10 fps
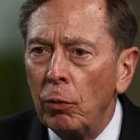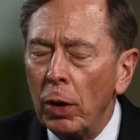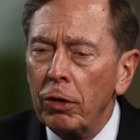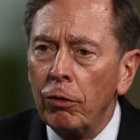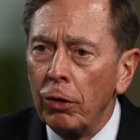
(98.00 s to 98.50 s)

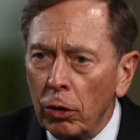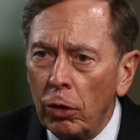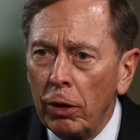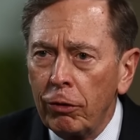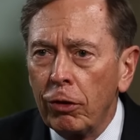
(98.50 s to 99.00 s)
What does it
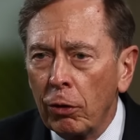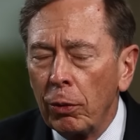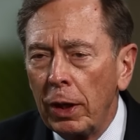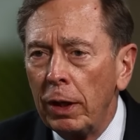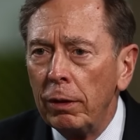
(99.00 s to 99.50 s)
cost to
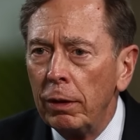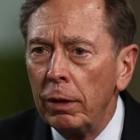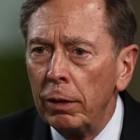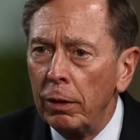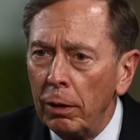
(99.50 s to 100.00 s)
create
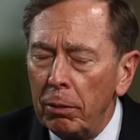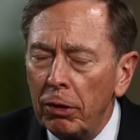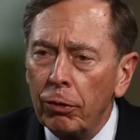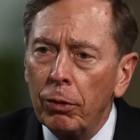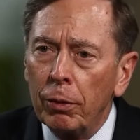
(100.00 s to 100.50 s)
a, a
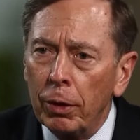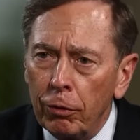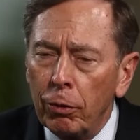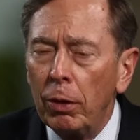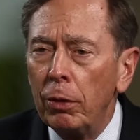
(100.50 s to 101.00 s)
missile or a
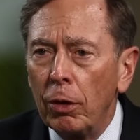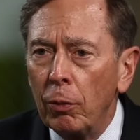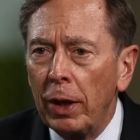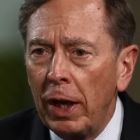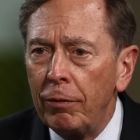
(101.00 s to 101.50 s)
drone or
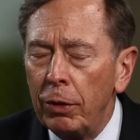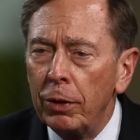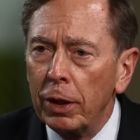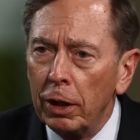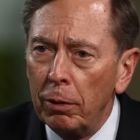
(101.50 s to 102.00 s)
what have
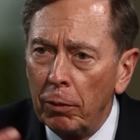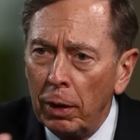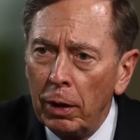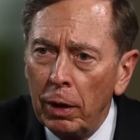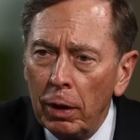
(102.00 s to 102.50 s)
you that can
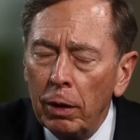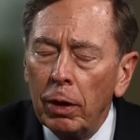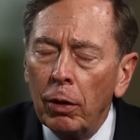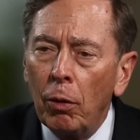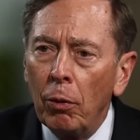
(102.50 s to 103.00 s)

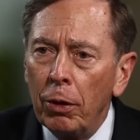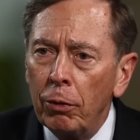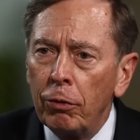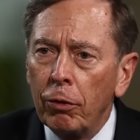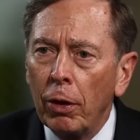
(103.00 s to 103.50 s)
hold
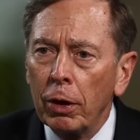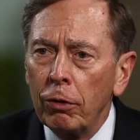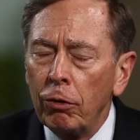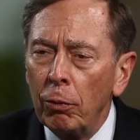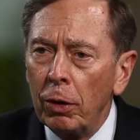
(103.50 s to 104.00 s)
those
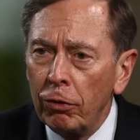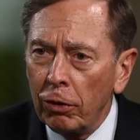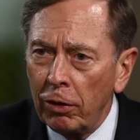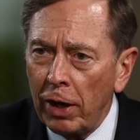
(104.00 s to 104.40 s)
targets at risk,